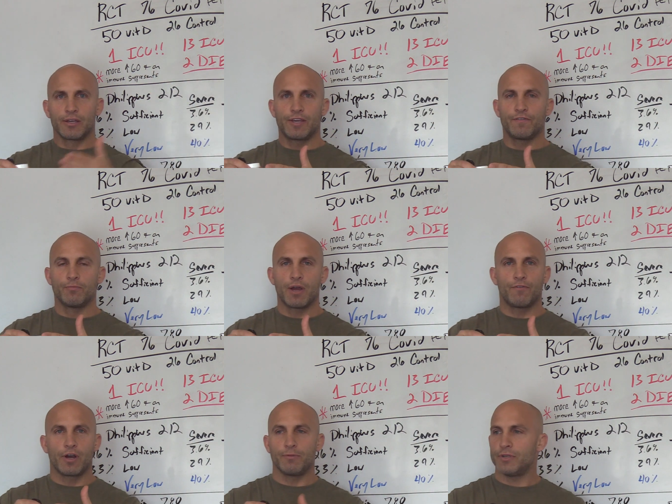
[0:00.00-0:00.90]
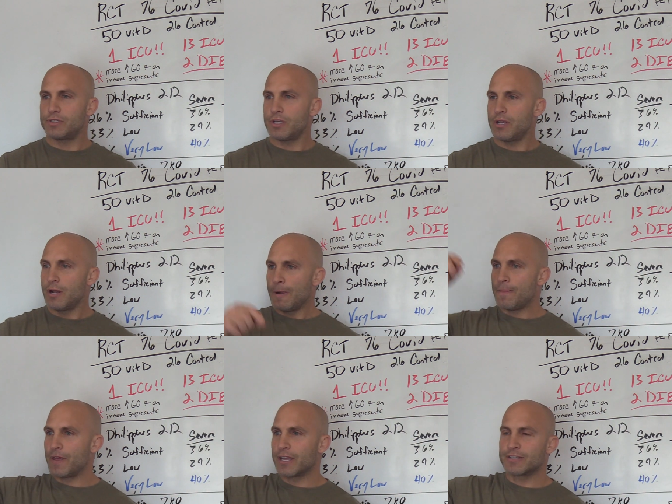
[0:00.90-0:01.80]
give them my vitamin D,
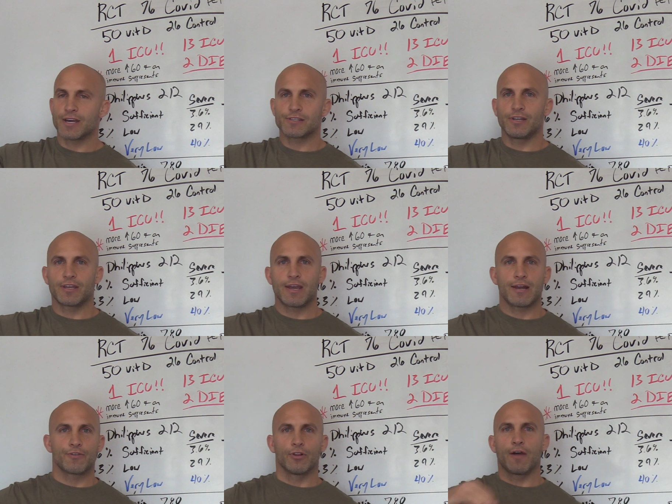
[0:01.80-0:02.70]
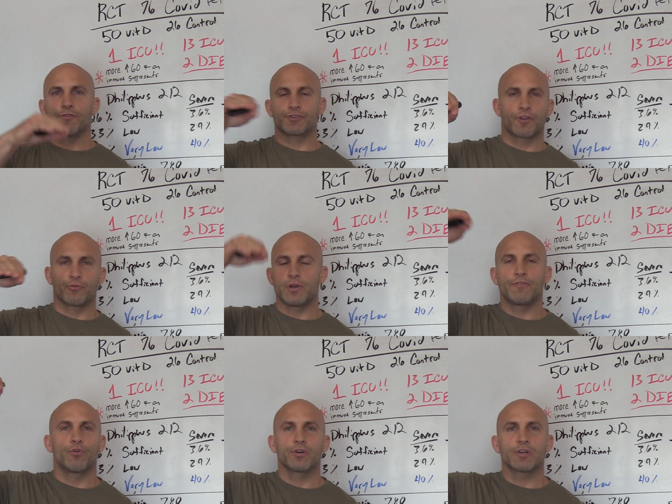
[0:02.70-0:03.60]
they get tested again, and their levels are three,
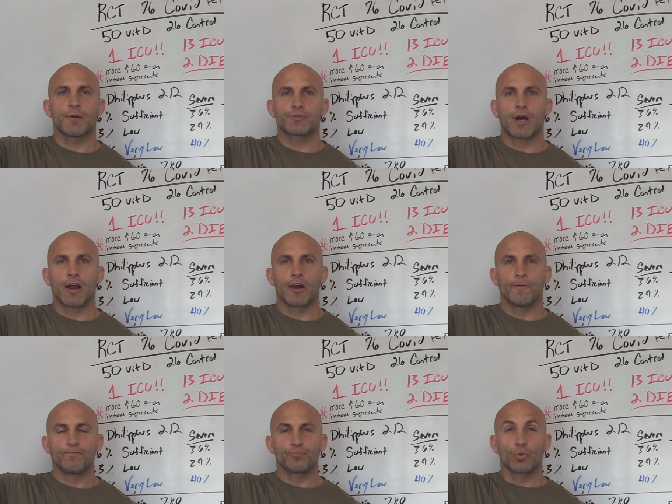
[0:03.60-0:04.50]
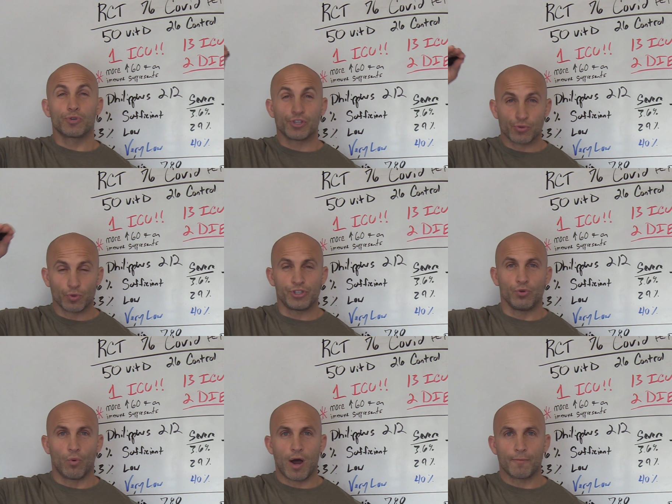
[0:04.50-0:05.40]
four times higher, which is what
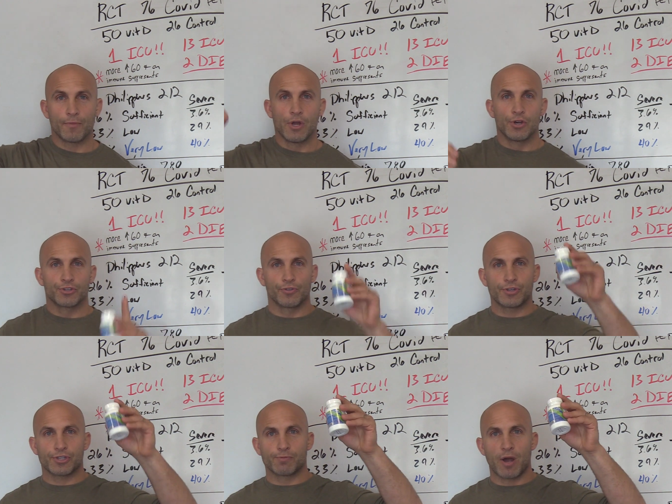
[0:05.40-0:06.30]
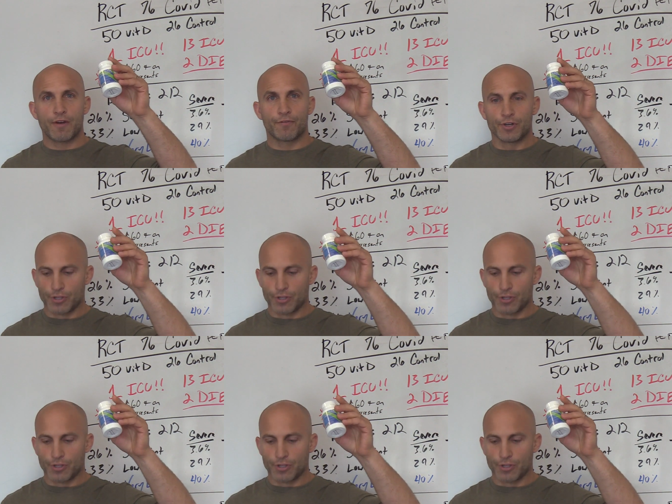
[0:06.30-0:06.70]
you want. So this is mine for